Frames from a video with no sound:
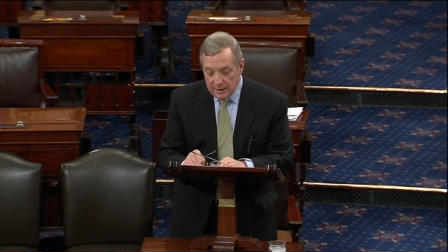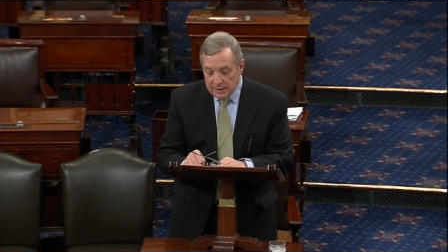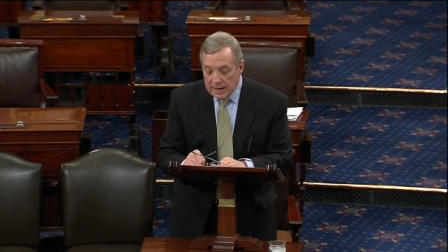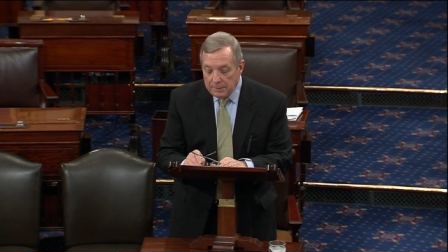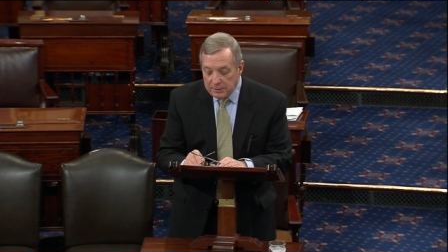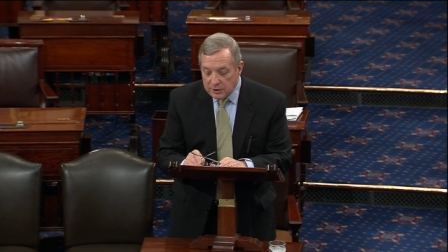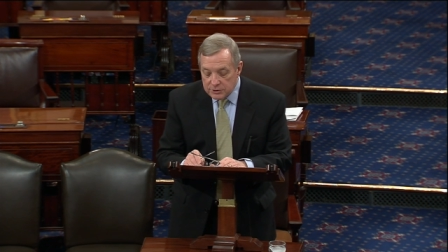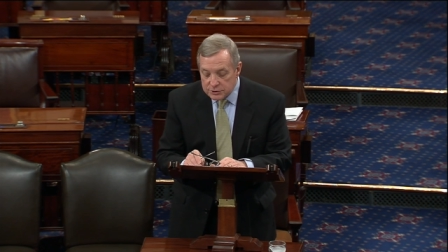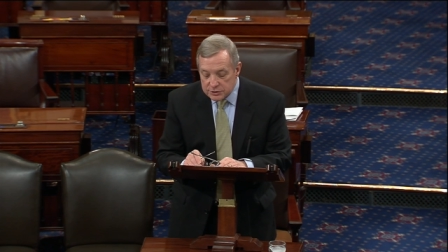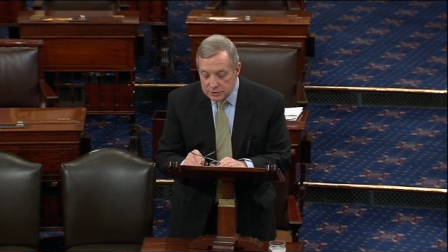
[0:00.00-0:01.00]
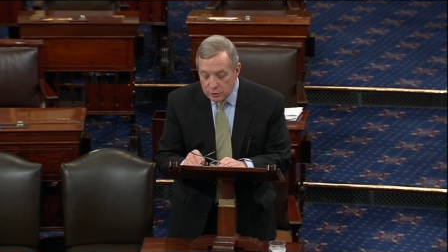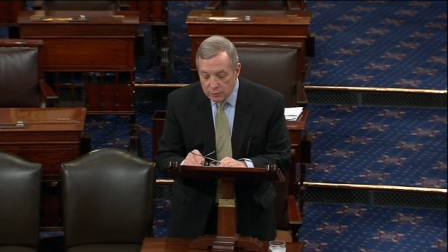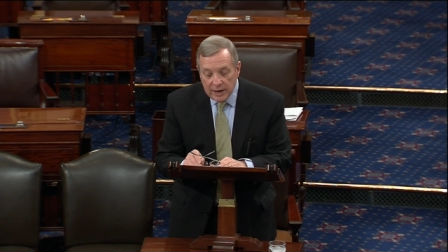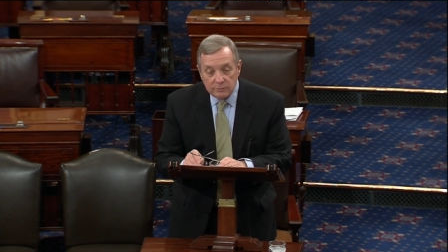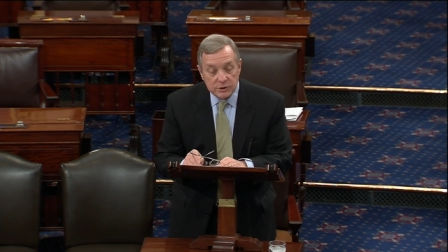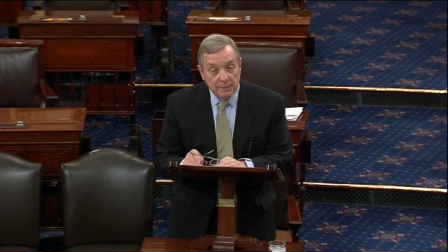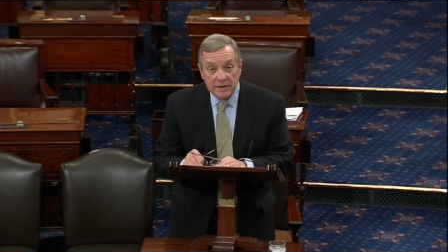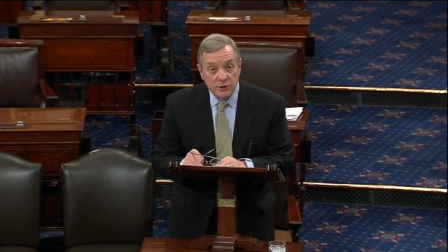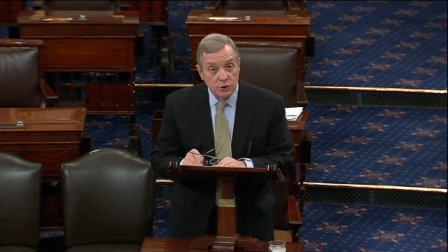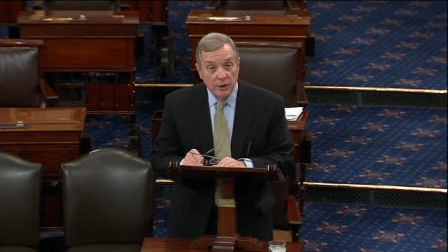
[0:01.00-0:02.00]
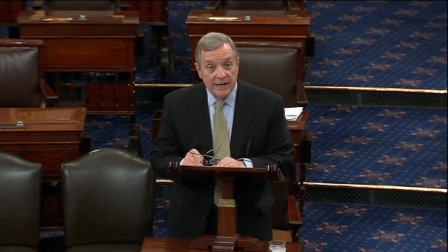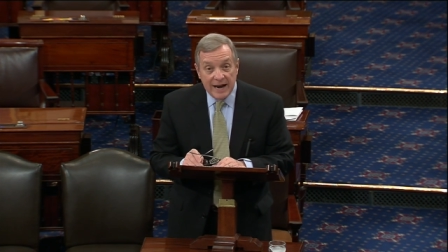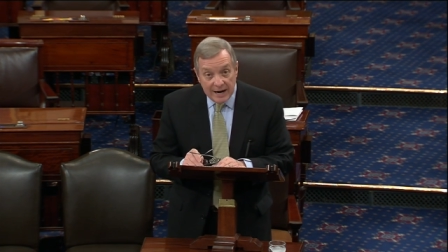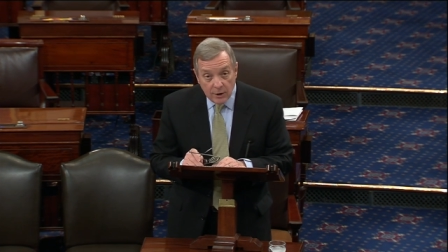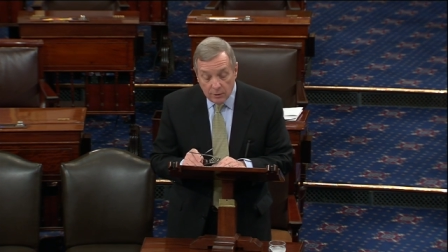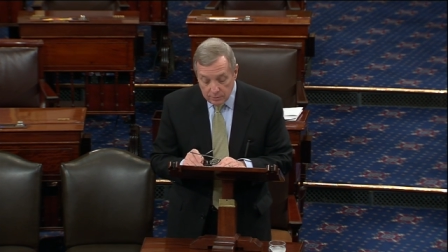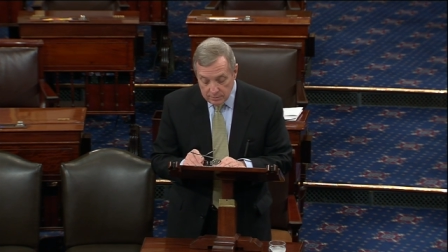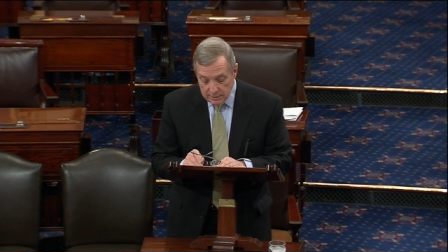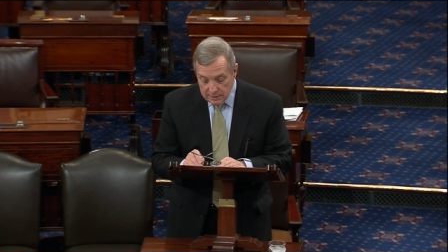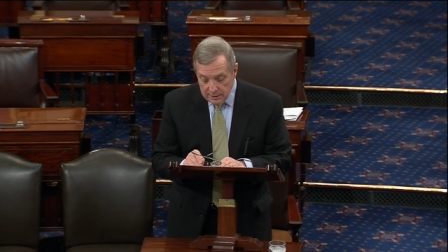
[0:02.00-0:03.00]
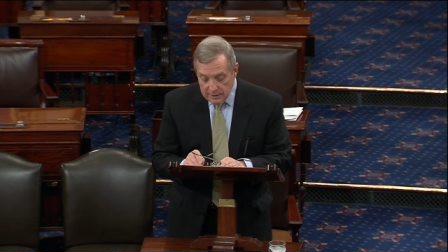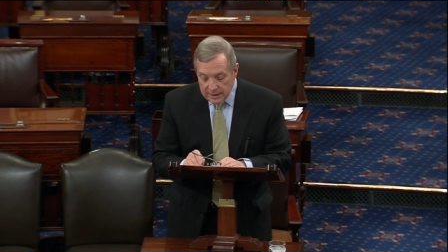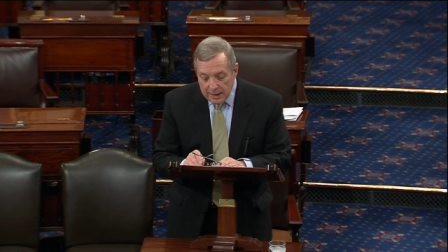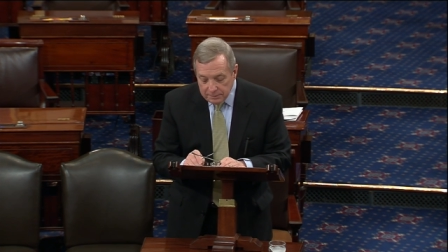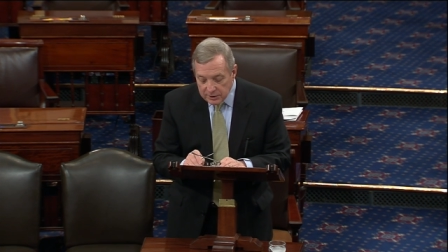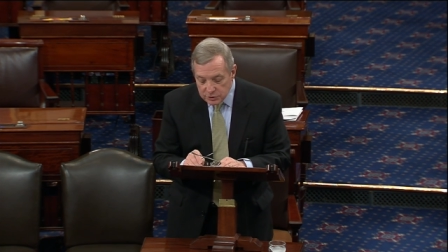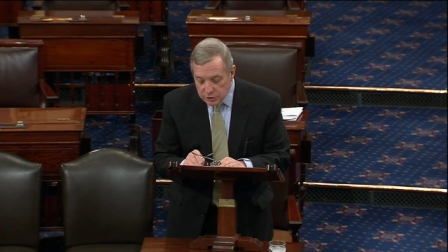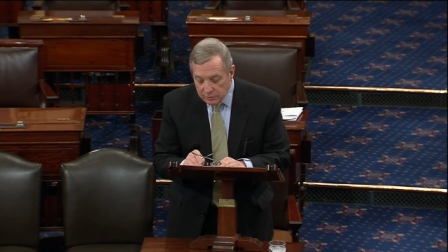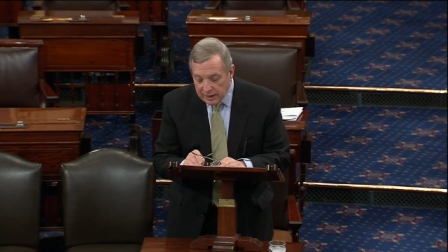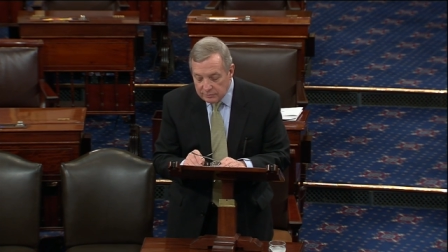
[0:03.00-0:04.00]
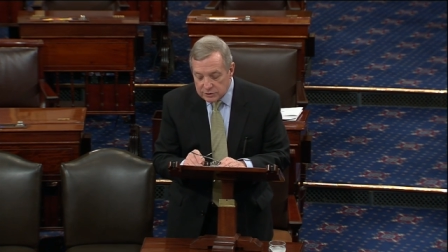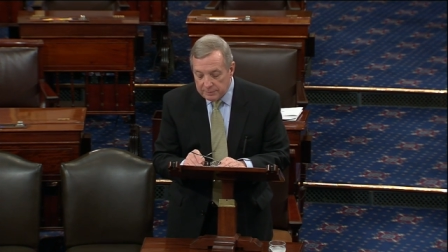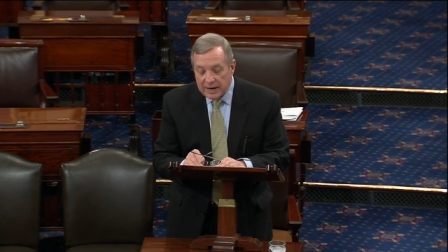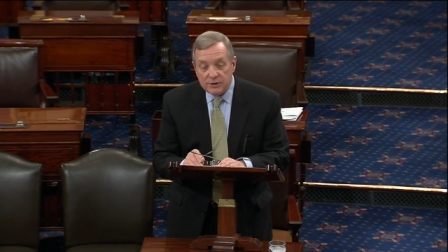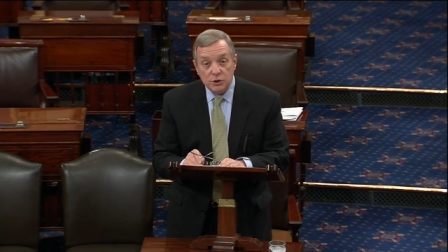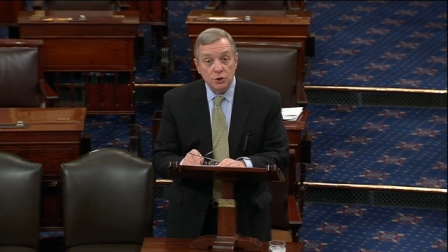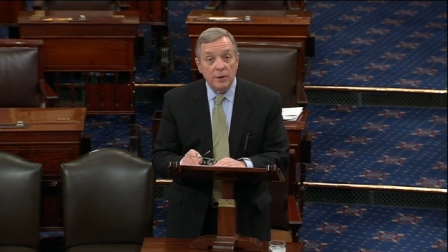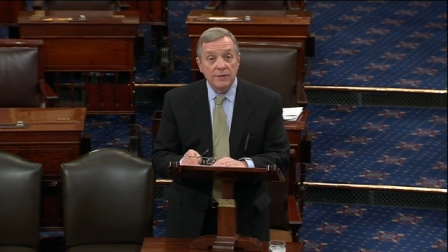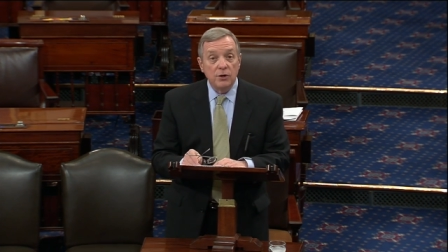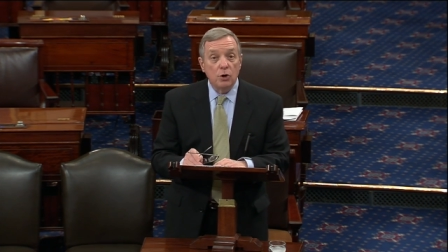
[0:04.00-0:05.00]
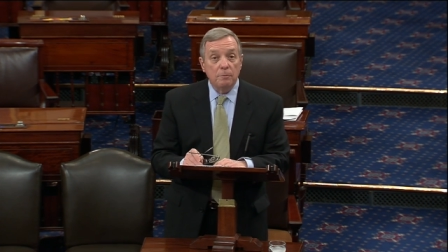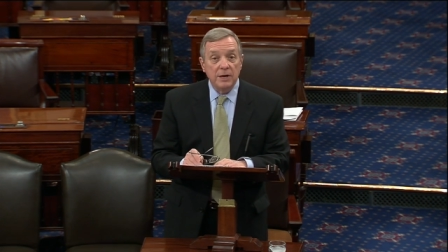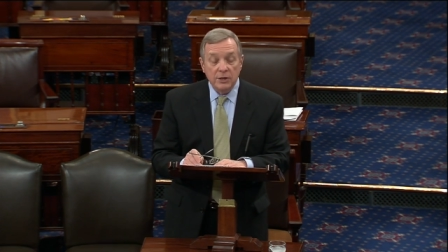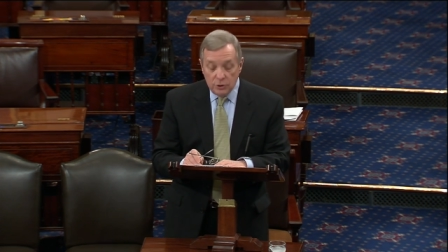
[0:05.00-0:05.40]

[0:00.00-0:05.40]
Not because Ukraine was about to join NATO, not because Ukraine was about to join the European